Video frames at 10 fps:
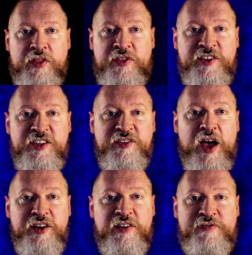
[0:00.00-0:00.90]
This is
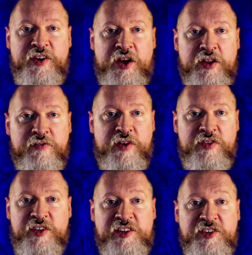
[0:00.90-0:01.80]
not definitive,
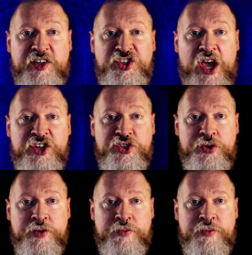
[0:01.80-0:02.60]
this is conjecture.